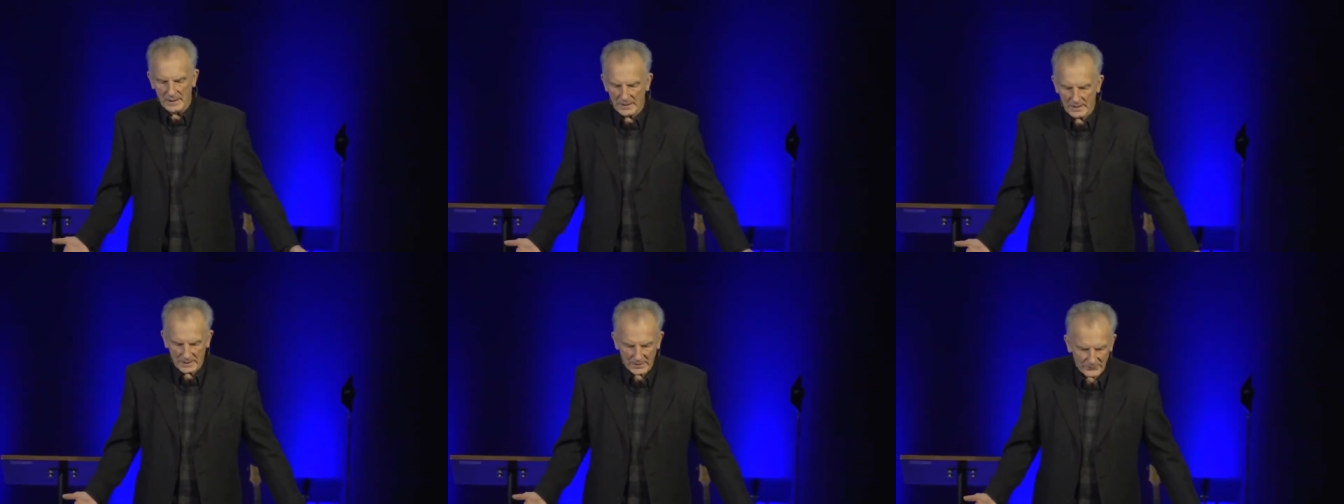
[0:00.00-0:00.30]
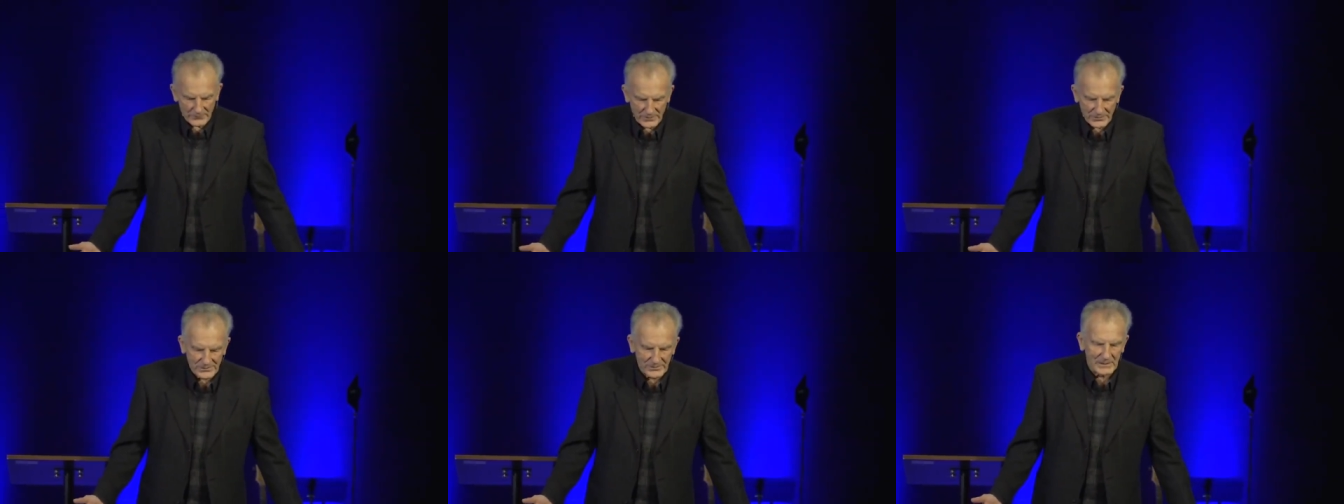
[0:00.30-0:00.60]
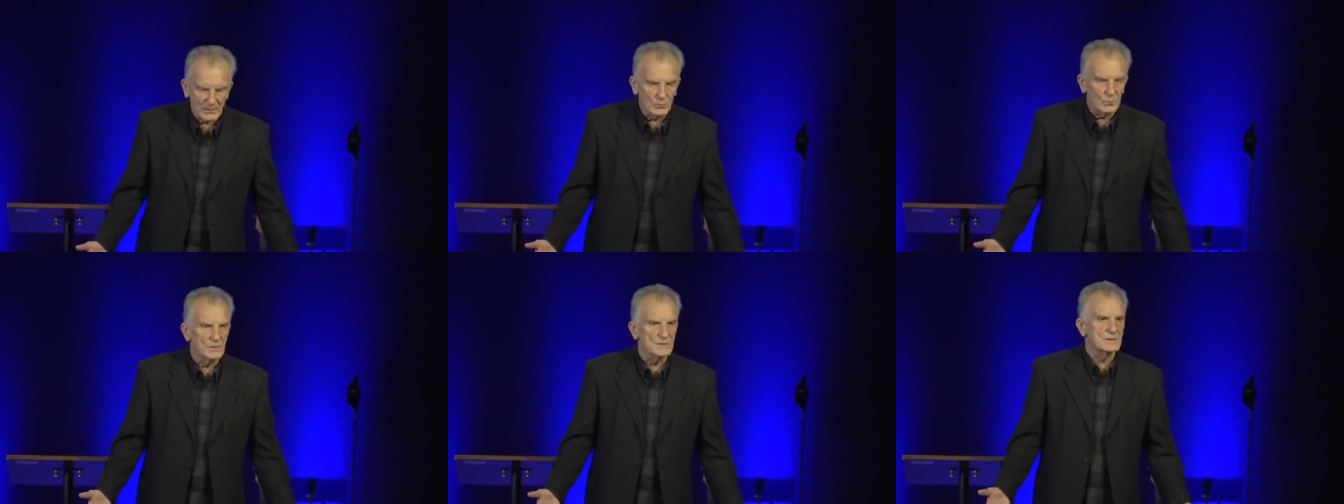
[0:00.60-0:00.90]

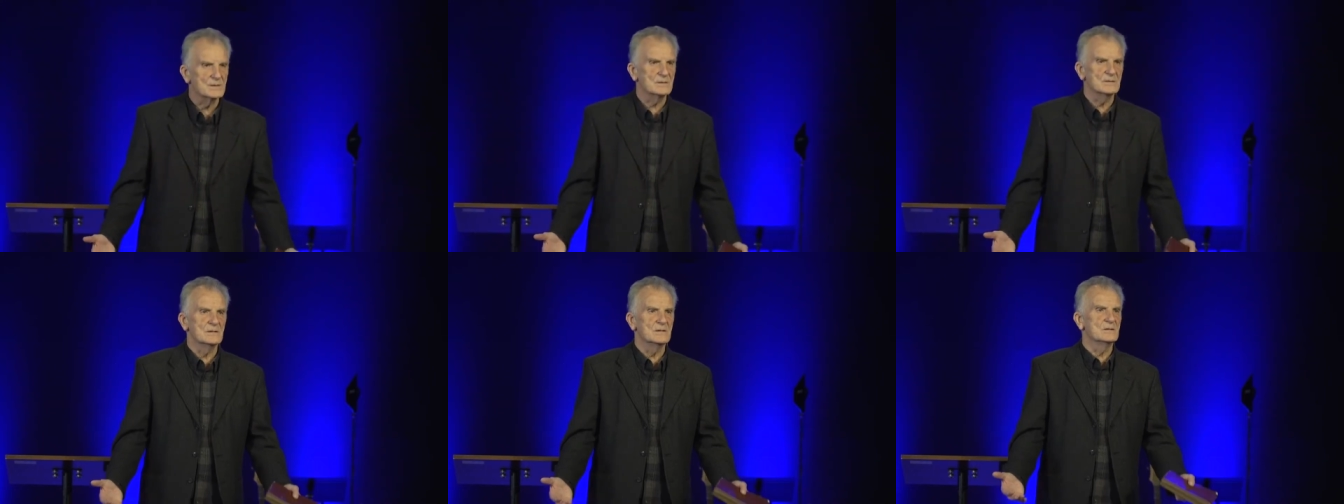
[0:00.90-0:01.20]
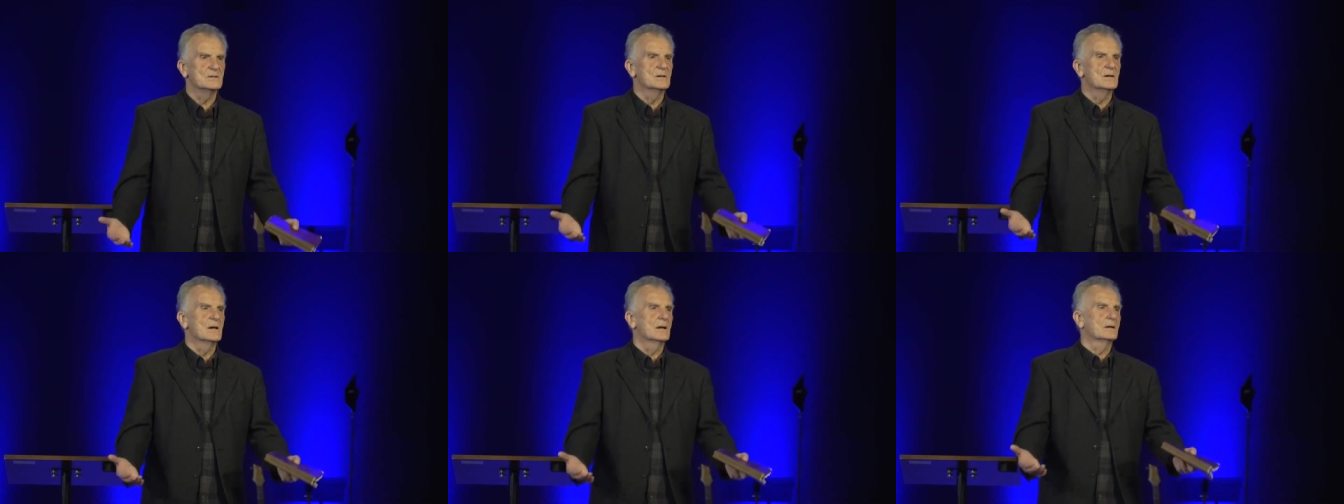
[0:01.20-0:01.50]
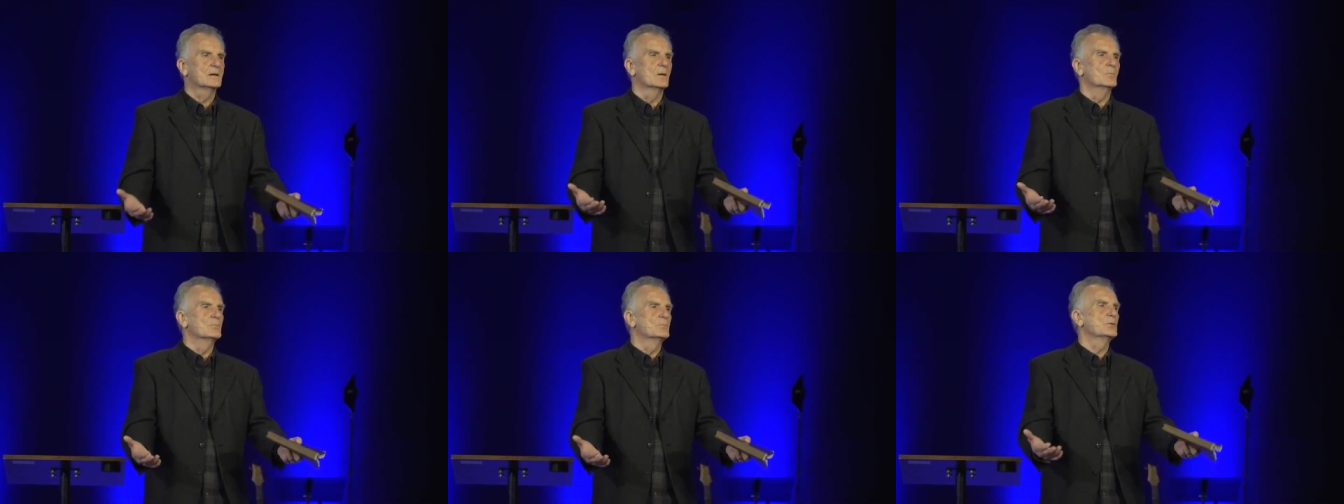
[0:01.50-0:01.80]
everything was
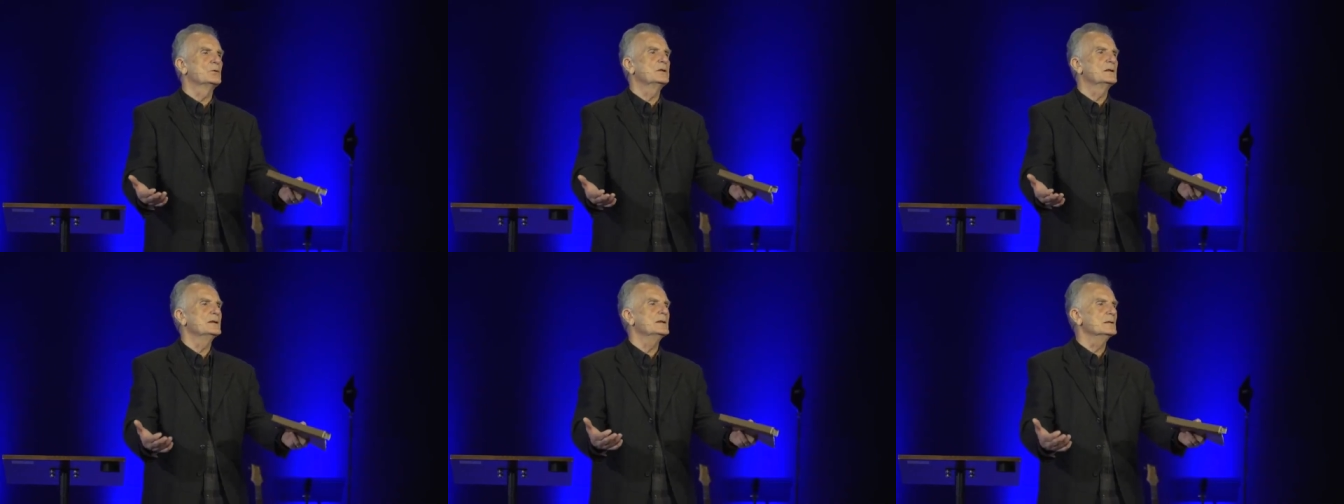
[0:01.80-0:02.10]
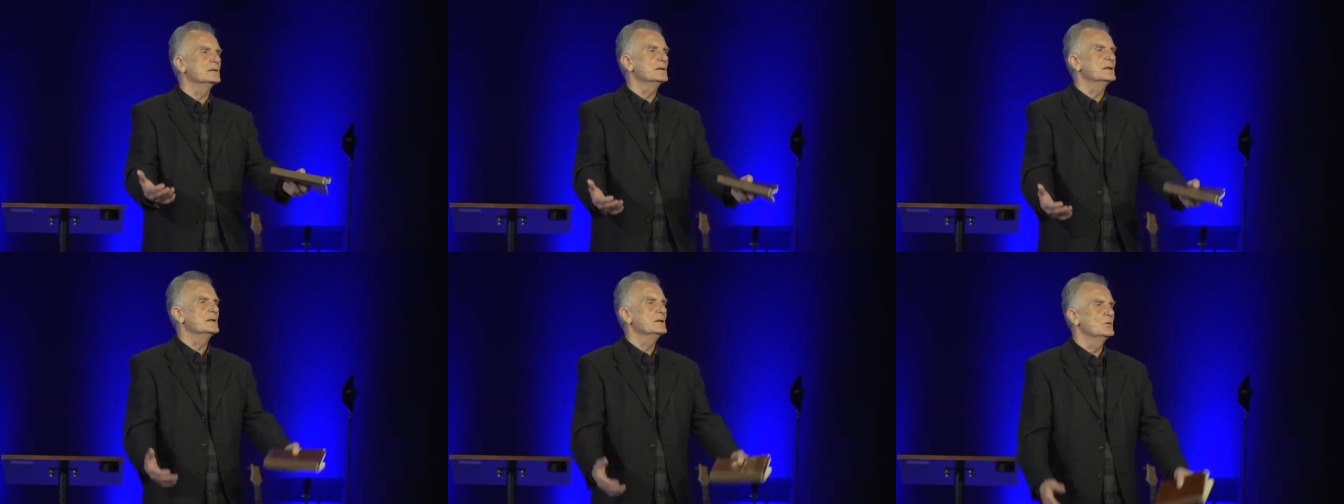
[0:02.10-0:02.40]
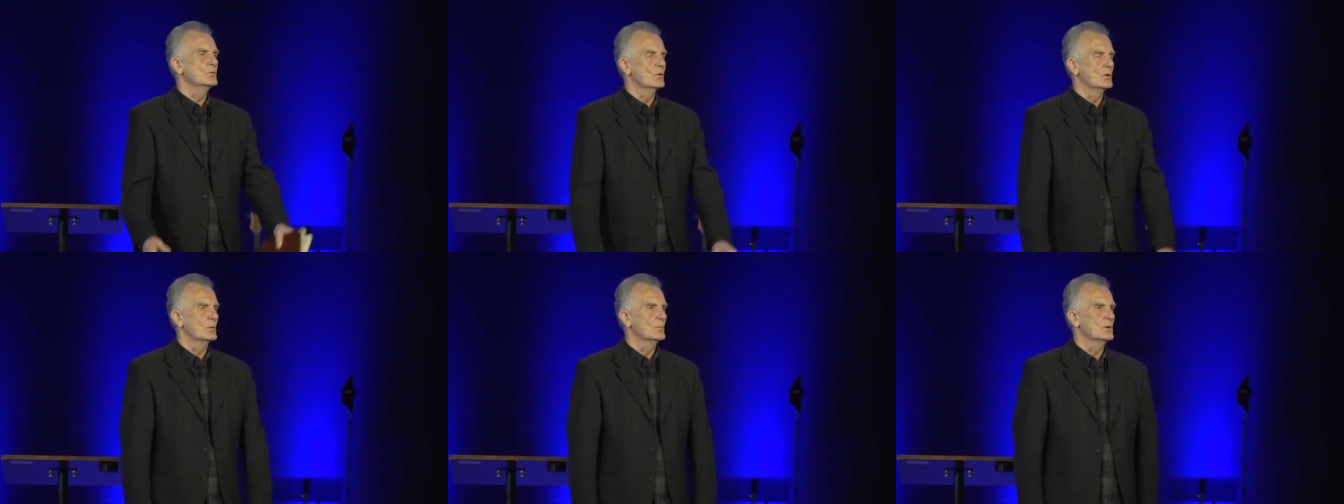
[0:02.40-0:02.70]
completely
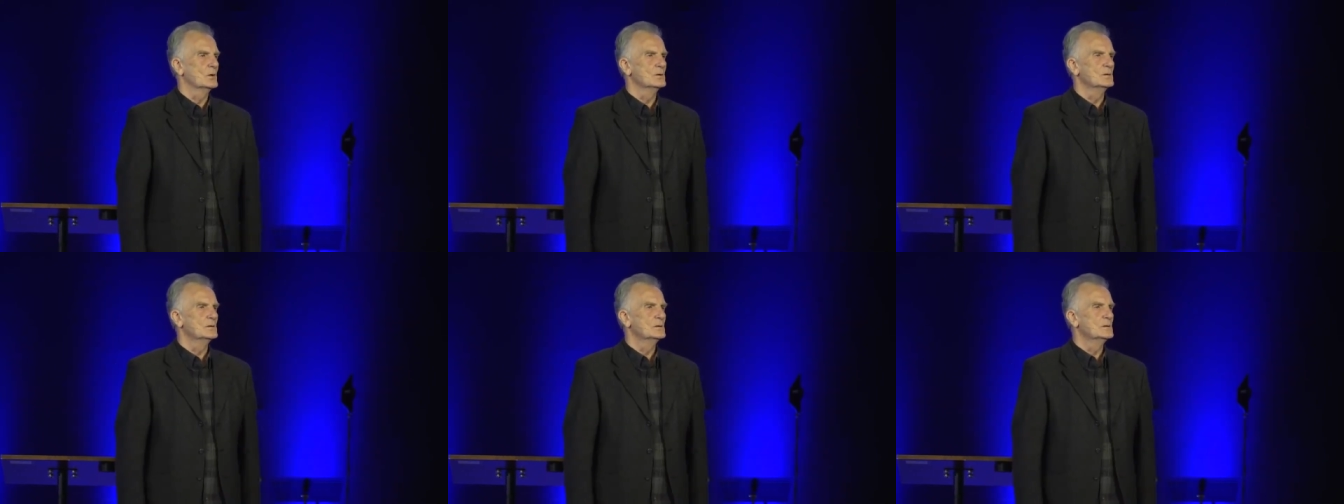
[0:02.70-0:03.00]
normal,